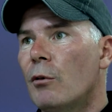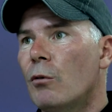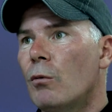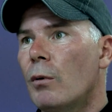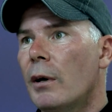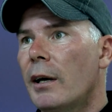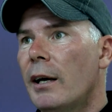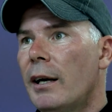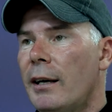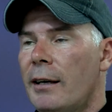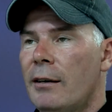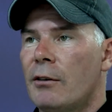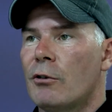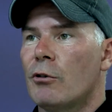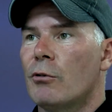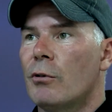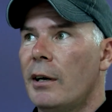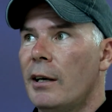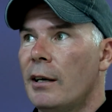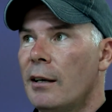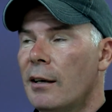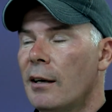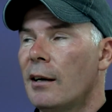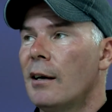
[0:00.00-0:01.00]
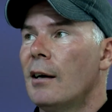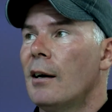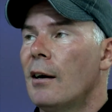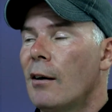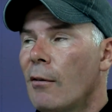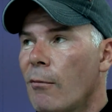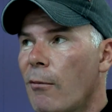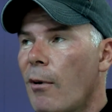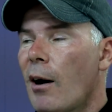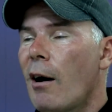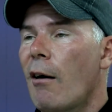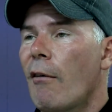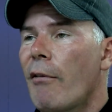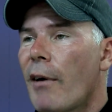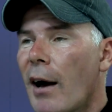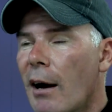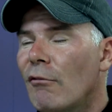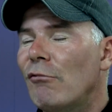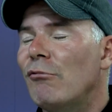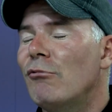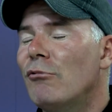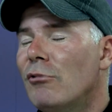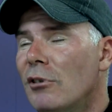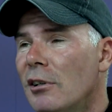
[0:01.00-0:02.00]
away going, wow, that
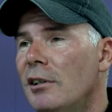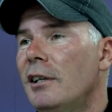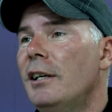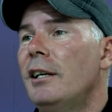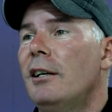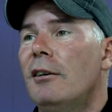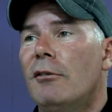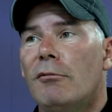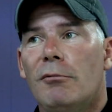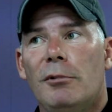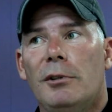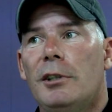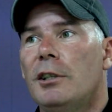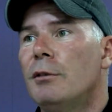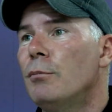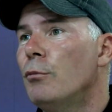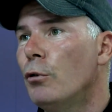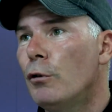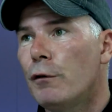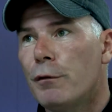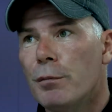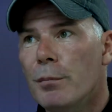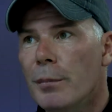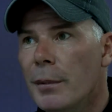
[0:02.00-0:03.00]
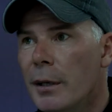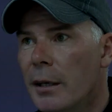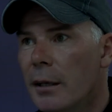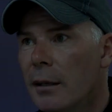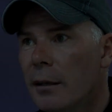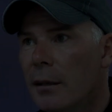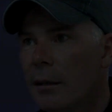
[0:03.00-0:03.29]
really, really moved me.